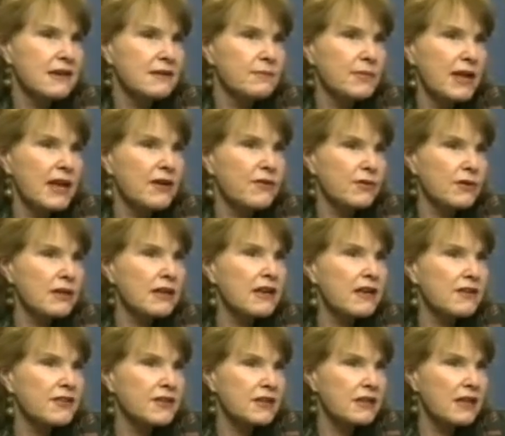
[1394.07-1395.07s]
behavioral
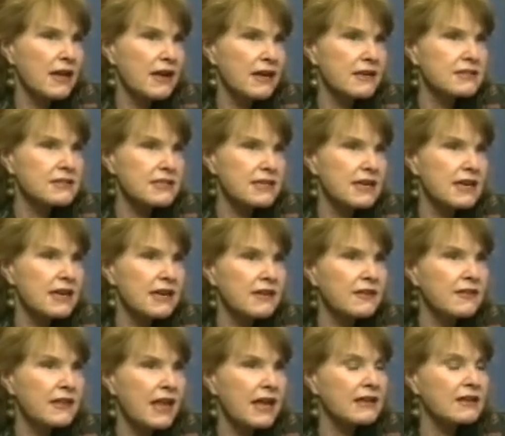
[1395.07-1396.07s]
health clients
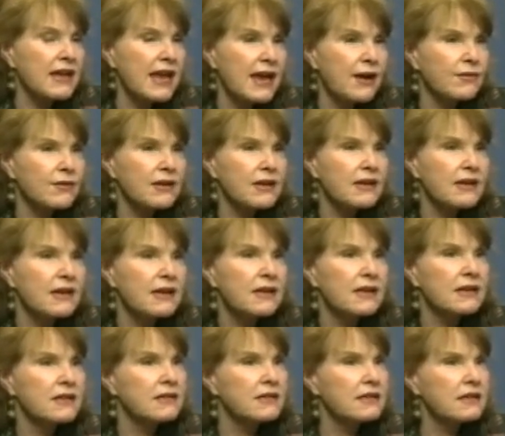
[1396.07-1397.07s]
in that county
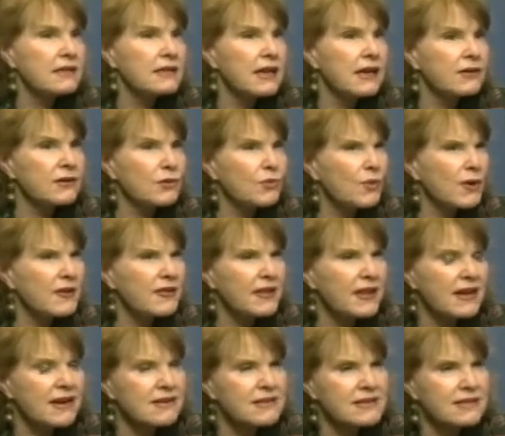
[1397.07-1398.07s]
down to
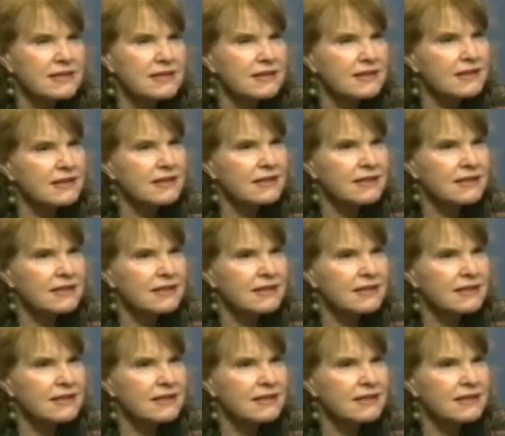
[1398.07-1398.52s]
1,000.